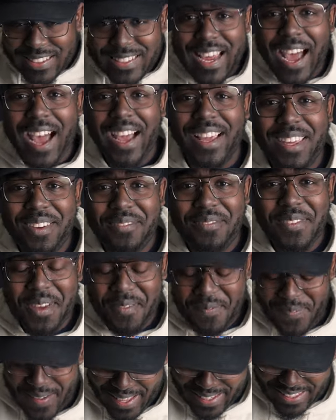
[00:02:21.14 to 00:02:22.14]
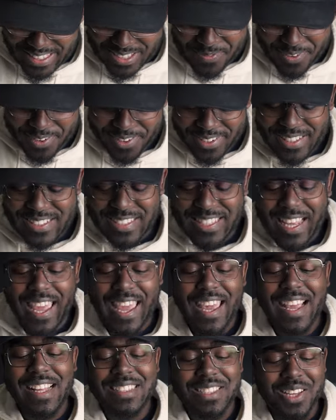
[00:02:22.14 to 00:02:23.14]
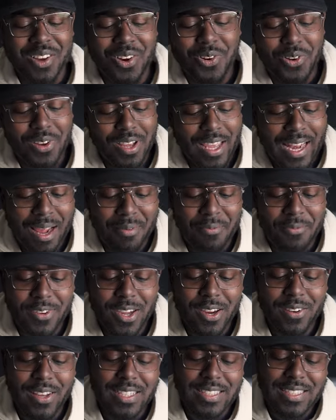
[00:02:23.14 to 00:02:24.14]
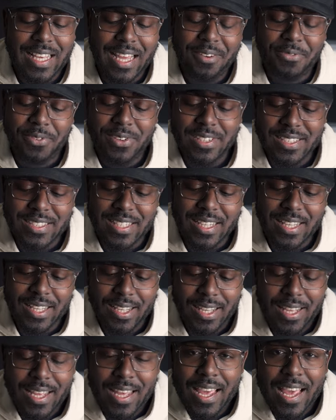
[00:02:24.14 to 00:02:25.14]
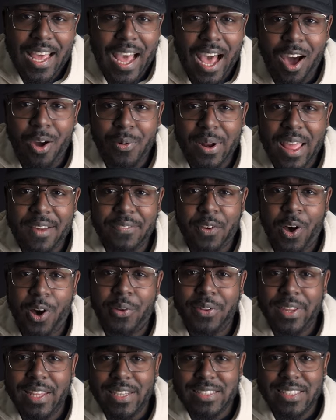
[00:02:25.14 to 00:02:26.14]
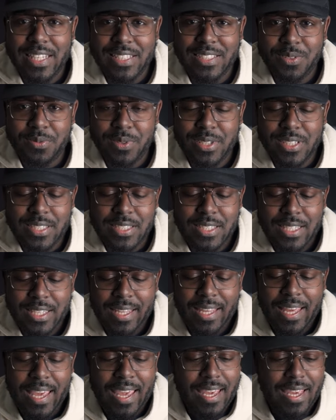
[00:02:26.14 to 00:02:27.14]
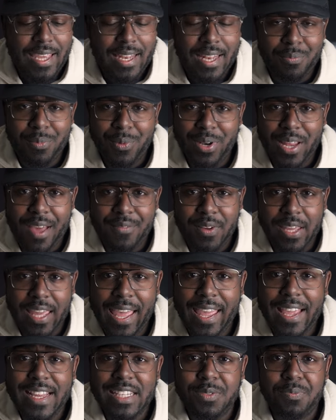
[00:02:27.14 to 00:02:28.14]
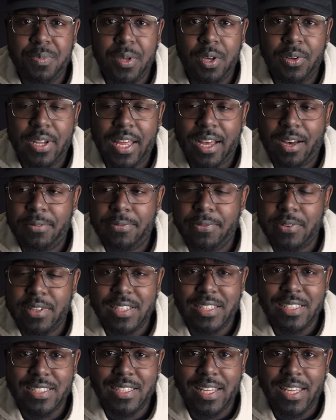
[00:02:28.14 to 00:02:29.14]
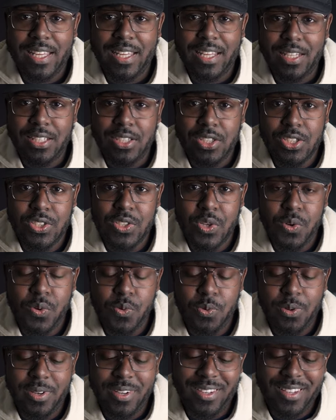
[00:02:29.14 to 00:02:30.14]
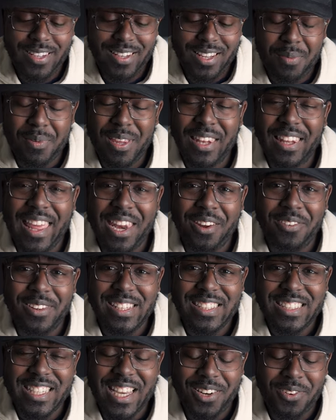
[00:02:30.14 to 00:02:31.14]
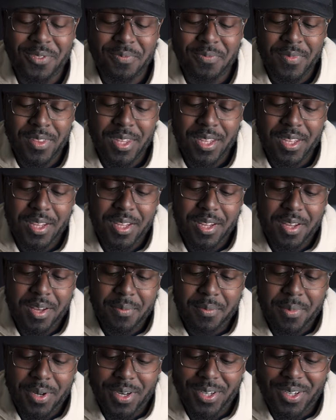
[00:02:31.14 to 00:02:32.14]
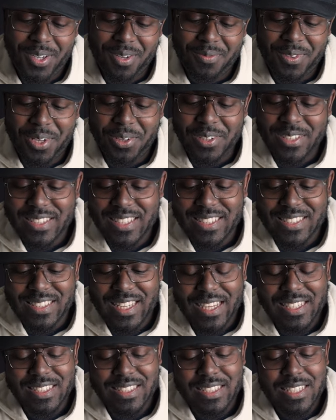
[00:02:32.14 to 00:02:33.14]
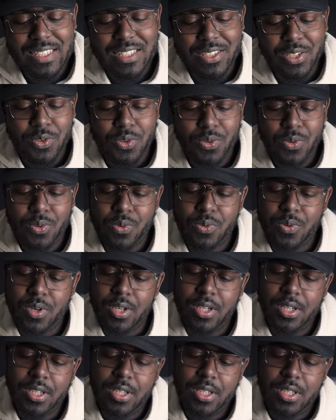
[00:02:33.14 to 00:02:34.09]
document my experience hands-on, and I'm very excited for this thing. I already have all the accessories, and I'm gonna have a cage build out for this thing soon, coming later in the channel. But no, this thing's nice. These little